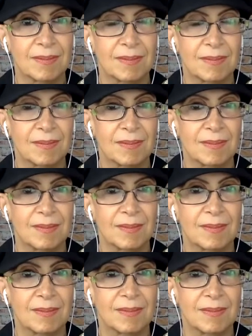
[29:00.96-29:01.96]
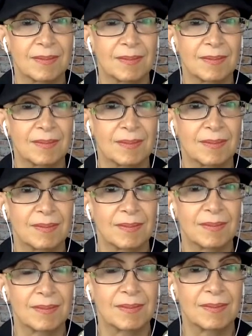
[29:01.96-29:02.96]

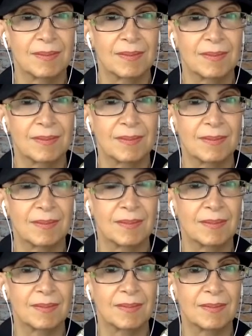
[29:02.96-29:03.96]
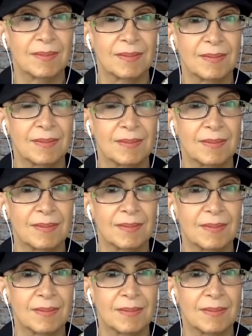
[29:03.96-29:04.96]

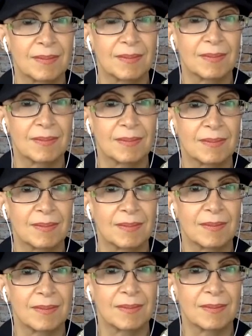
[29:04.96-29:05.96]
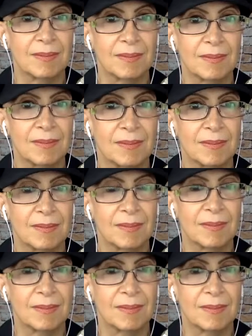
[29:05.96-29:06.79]
This person isn't speaking.